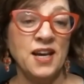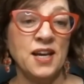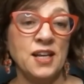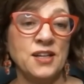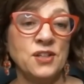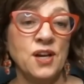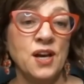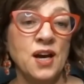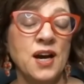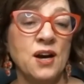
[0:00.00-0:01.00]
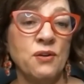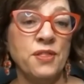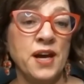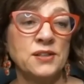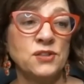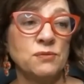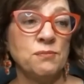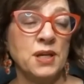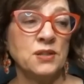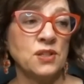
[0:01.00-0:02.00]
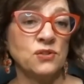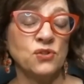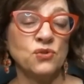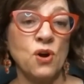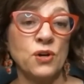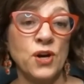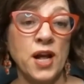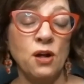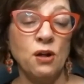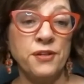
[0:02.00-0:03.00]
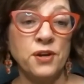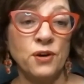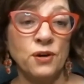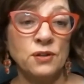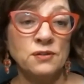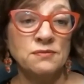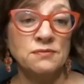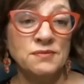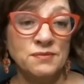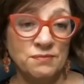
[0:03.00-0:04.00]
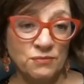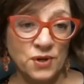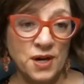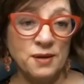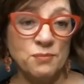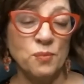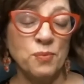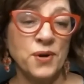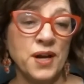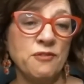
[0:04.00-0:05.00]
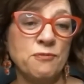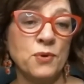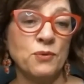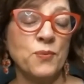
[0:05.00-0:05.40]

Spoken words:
and how that makes us stronger, healthier, bright, more brave.